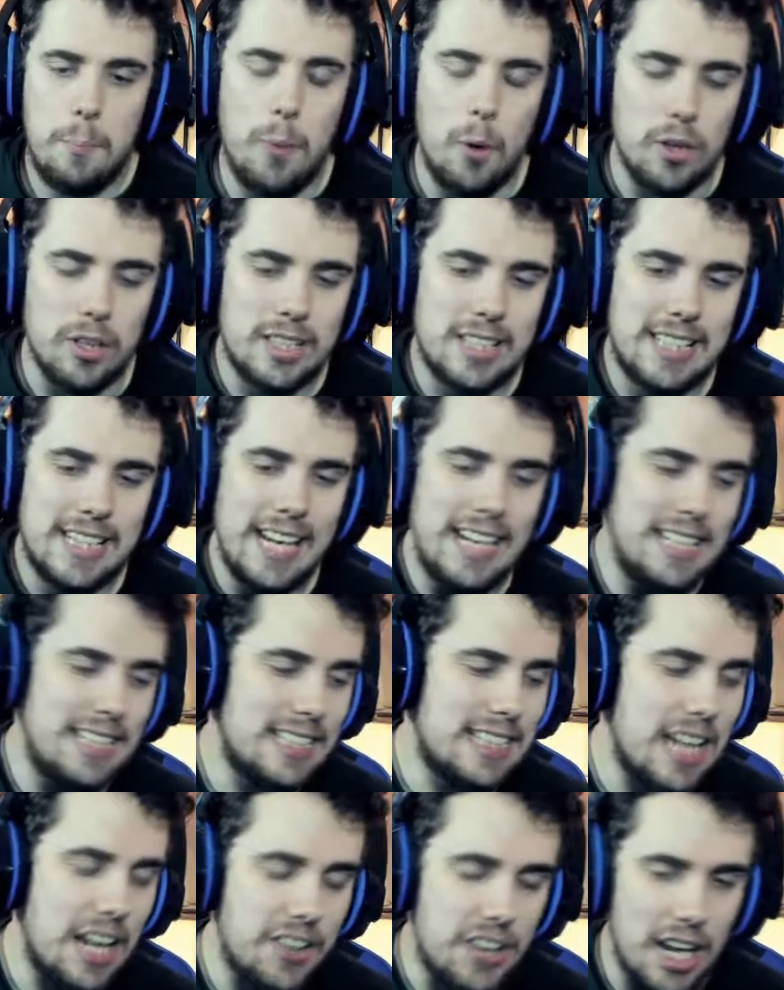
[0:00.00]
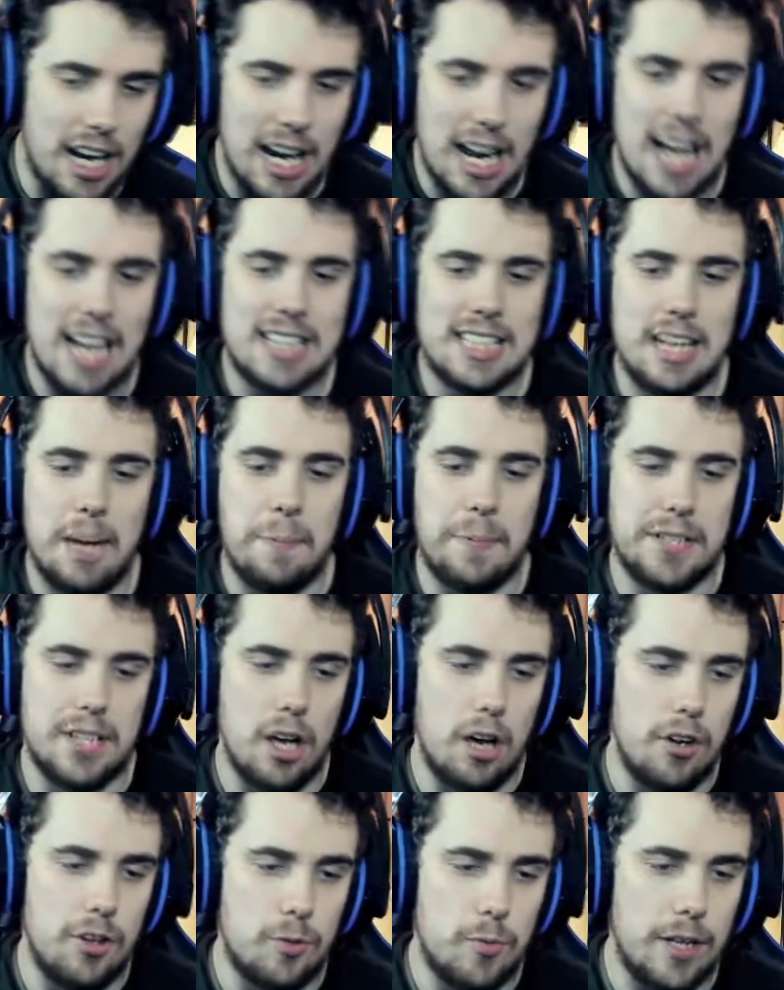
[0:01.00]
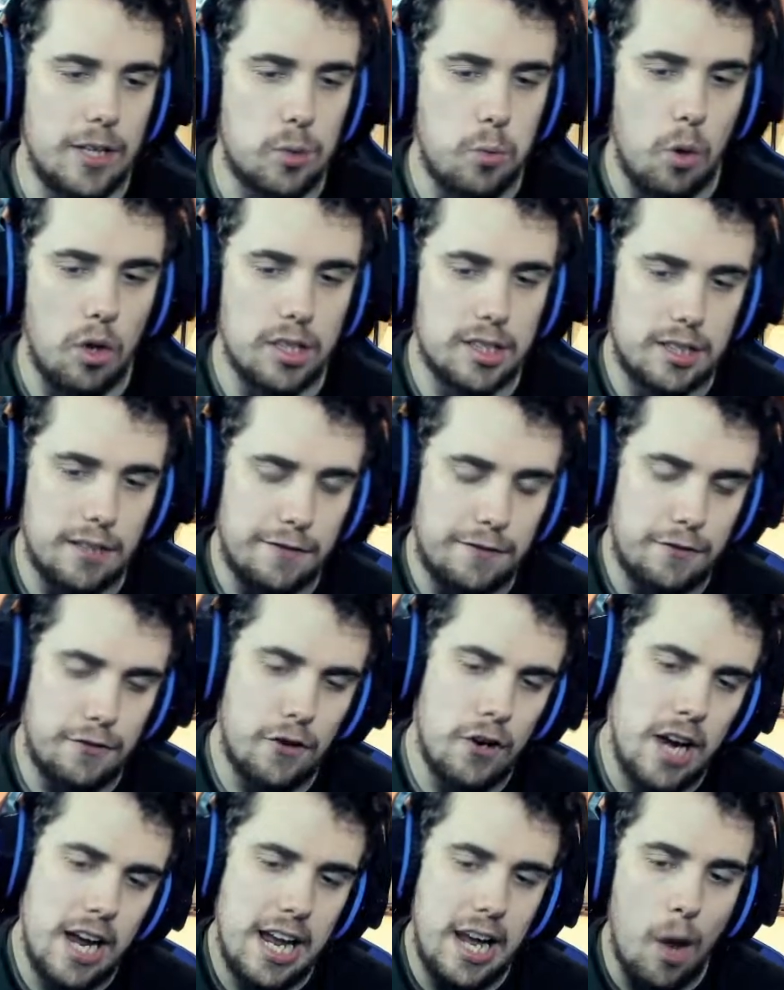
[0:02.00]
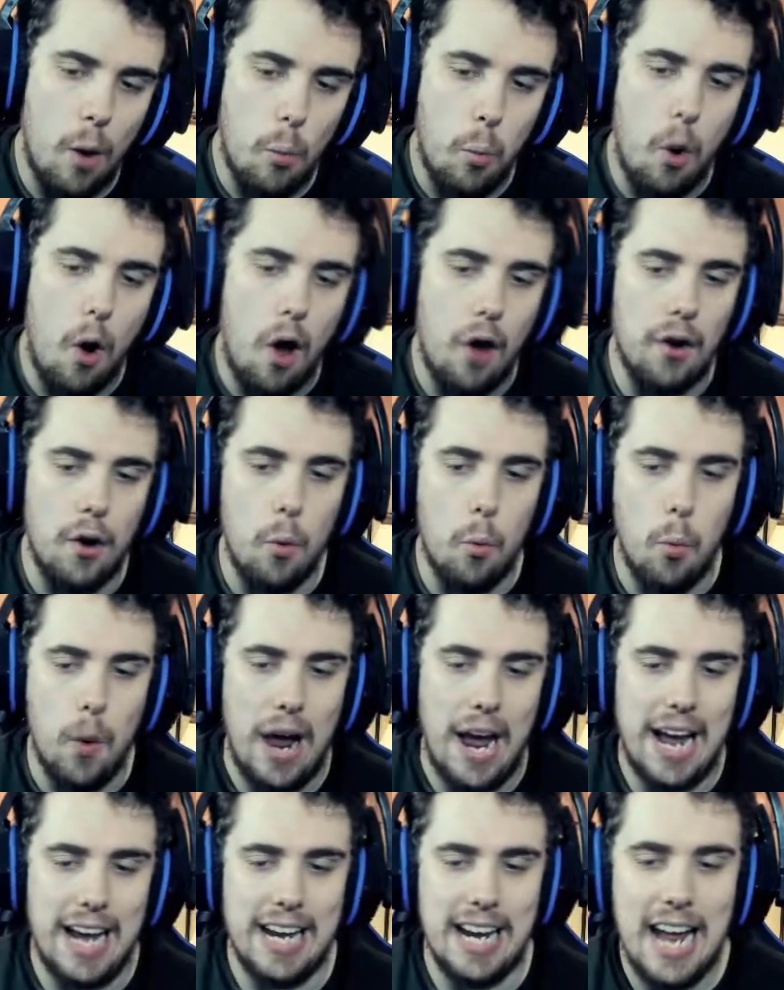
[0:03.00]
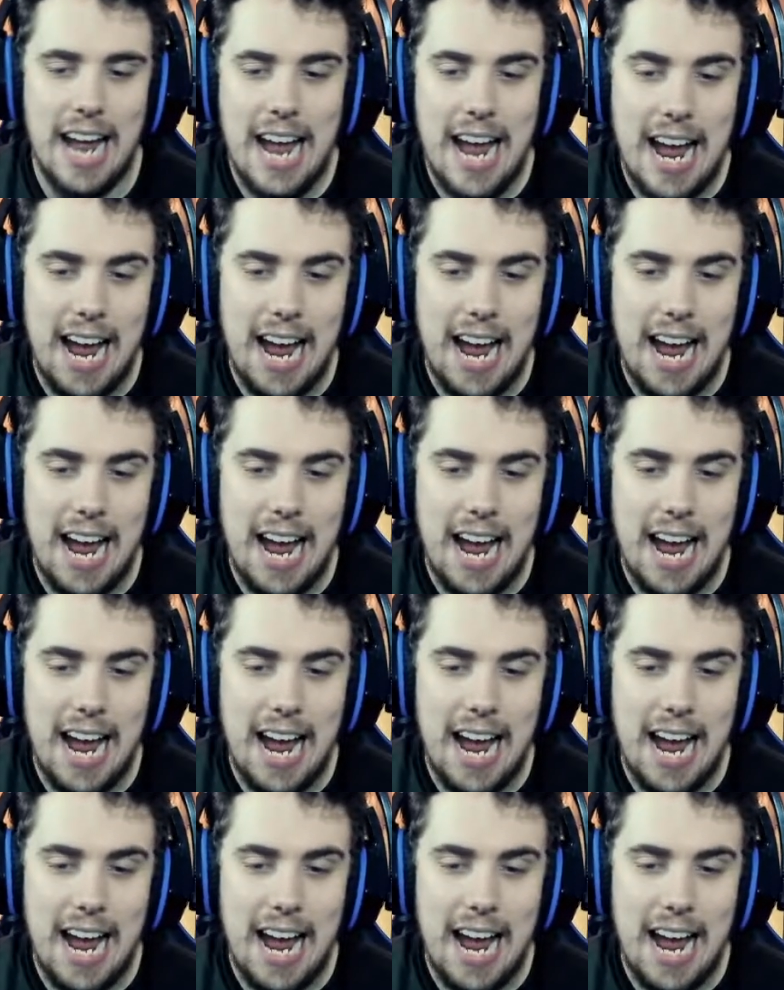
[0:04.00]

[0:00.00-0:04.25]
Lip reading: But since the last episode, which was the 3-1 win